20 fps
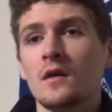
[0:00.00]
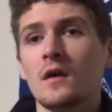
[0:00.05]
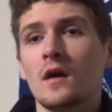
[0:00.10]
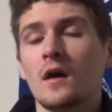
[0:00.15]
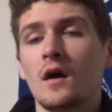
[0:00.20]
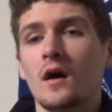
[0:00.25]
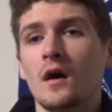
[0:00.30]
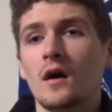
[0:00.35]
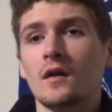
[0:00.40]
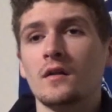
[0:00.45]

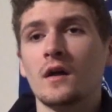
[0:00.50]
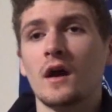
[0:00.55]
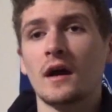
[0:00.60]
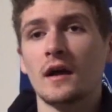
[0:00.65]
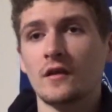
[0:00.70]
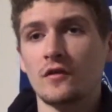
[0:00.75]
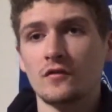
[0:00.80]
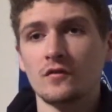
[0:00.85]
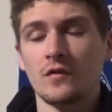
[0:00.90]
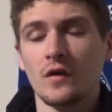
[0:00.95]
Not
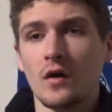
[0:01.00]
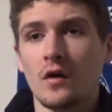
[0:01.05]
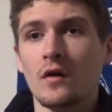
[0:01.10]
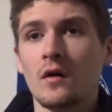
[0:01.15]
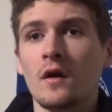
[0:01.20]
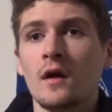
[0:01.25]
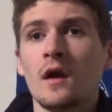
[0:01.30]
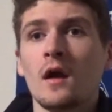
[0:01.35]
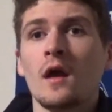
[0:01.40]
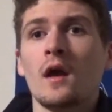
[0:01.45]
his fault.
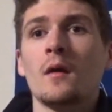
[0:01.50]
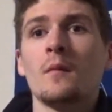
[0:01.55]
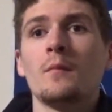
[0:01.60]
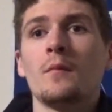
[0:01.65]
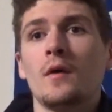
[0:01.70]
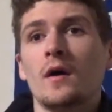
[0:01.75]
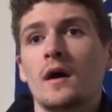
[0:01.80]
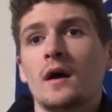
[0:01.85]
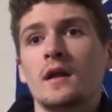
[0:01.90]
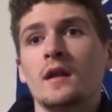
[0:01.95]

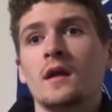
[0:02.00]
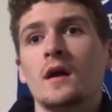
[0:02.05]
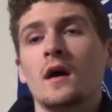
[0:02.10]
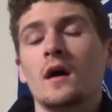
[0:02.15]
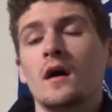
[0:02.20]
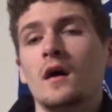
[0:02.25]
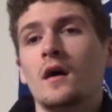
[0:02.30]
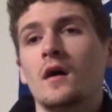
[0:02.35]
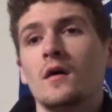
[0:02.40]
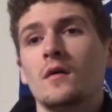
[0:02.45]
But
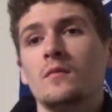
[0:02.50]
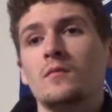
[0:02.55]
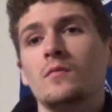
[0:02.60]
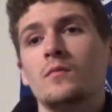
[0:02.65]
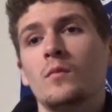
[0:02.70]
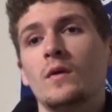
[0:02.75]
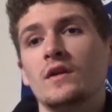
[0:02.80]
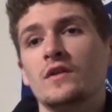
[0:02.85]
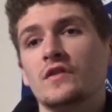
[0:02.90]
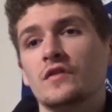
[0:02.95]

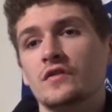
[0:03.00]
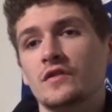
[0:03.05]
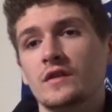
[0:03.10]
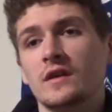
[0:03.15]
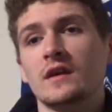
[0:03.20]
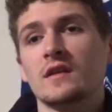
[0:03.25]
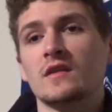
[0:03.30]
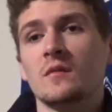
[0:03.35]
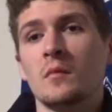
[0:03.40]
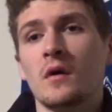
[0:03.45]
we just
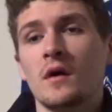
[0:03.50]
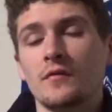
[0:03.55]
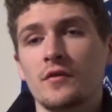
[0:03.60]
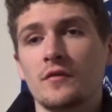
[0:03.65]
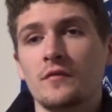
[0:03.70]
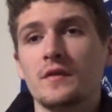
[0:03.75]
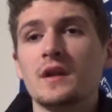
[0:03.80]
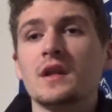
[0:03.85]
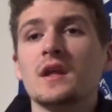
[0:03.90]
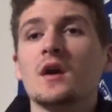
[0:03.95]
kicked him off the
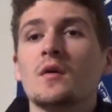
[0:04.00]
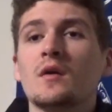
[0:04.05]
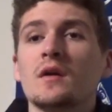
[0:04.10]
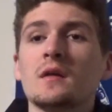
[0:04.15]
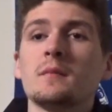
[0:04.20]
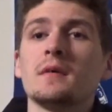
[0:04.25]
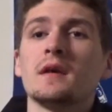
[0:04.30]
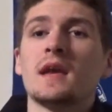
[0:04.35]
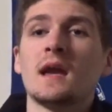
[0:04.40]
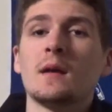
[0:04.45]
video, and
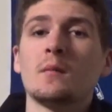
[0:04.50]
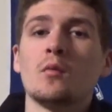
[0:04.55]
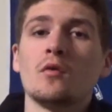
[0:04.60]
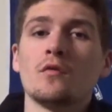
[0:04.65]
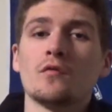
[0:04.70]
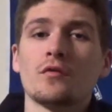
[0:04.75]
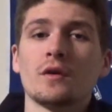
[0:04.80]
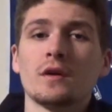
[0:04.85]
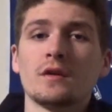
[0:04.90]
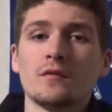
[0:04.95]
it became
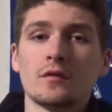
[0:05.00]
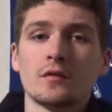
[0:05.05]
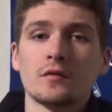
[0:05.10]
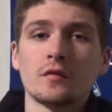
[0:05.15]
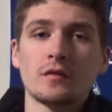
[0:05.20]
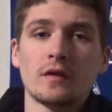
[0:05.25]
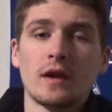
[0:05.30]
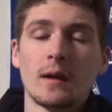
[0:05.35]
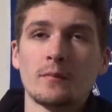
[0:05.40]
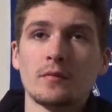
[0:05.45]
Wolverine
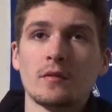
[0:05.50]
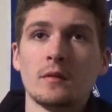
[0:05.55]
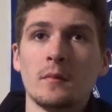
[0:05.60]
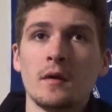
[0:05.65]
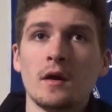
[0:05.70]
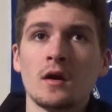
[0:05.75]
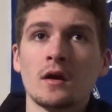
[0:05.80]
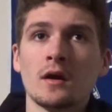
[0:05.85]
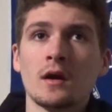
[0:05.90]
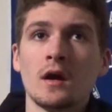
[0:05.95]
versus Captain
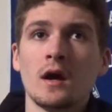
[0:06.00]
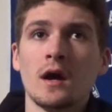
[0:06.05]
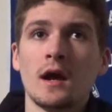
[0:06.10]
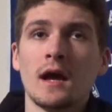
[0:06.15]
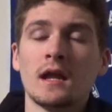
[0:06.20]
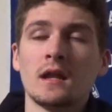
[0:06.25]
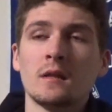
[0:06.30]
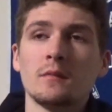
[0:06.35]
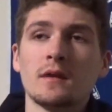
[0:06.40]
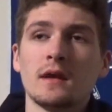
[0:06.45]
America,
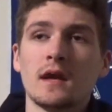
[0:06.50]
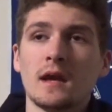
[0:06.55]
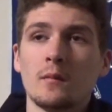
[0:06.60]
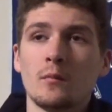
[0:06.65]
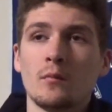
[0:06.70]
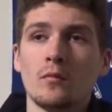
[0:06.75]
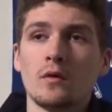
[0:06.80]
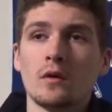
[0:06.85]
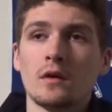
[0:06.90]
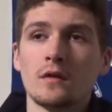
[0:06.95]
and it
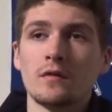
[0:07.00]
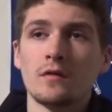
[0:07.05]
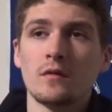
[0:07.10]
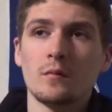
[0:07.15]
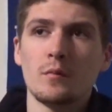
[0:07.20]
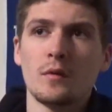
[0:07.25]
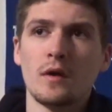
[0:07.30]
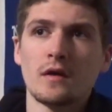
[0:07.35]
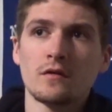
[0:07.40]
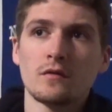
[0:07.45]
became one of the
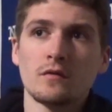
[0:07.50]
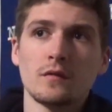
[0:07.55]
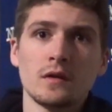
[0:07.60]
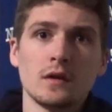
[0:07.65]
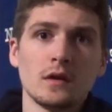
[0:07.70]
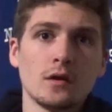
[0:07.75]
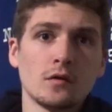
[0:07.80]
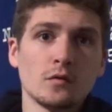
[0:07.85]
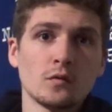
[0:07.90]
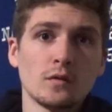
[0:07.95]
best
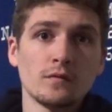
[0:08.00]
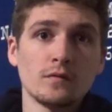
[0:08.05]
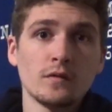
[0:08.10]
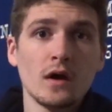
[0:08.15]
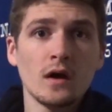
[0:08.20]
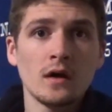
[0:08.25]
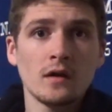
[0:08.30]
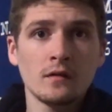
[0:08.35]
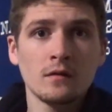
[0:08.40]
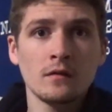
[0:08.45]
videos we've
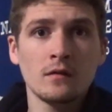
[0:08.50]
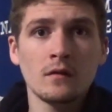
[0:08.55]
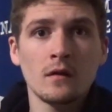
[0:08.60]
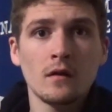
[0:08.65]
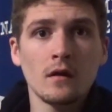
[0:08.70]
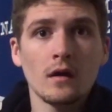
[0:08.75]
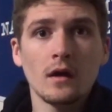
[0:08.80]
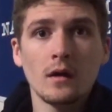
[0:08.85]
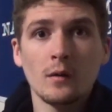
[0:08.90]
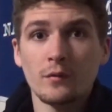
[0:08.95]
done.
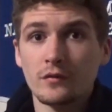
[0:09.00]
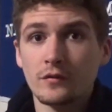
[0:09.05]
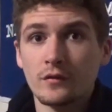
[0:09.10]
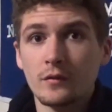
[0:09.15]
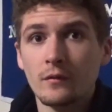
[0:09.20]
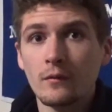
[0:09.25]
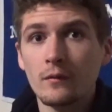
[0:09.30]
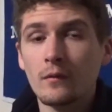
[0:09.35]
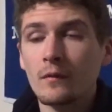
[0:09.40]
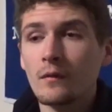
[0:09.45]
It was
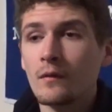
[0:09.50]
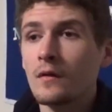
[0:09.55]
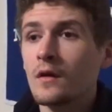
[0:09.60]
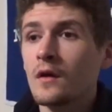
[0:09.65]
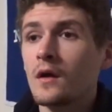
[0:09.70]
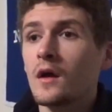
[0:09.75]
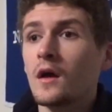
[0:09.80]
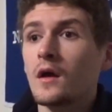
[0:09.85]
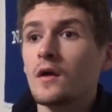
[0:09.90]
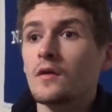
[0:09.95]
cool.
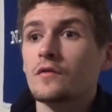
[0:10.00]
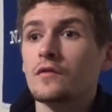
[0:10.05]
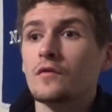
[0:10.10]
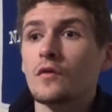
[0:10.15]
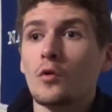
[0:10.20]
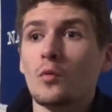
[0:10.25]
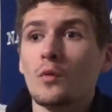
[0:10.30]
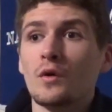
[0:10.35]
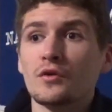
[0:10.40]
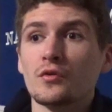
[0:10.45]

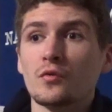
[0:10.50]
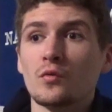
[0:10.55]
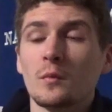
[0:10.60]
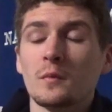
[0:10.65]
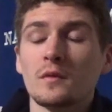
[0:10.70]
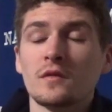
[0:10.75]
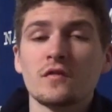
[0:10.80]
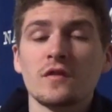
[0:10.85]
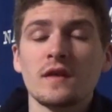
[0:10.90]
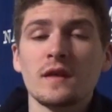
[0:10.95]
Stole Wonder
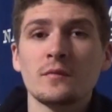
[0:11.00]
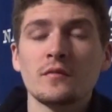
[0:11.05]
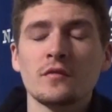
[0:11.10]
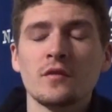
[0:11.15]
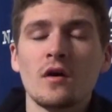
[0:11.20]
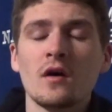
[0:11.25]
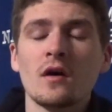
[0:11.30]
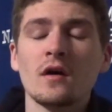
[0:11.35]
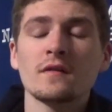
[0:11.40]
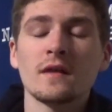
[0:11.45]
Woman's theme
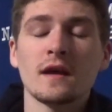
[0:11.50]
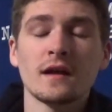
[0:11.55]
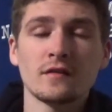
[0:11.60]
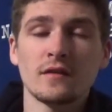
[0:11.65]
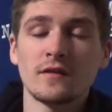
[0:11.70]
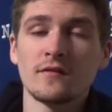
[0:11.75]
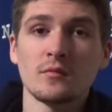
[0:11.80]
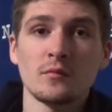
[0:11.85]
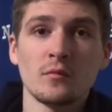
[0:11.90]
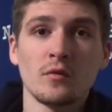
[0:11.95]
song. That's
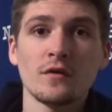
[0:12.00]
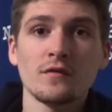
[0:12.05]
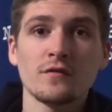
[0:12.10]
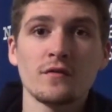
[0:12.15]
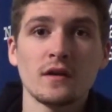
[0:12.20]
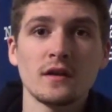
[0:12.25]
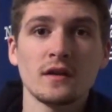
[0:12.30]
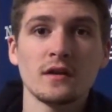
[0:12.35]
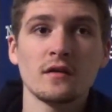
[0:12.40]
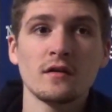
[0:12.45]
even more
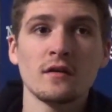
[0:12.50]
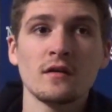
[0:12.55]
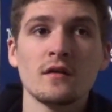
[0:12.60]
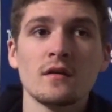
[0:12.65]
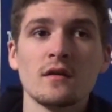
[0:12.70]
funnier.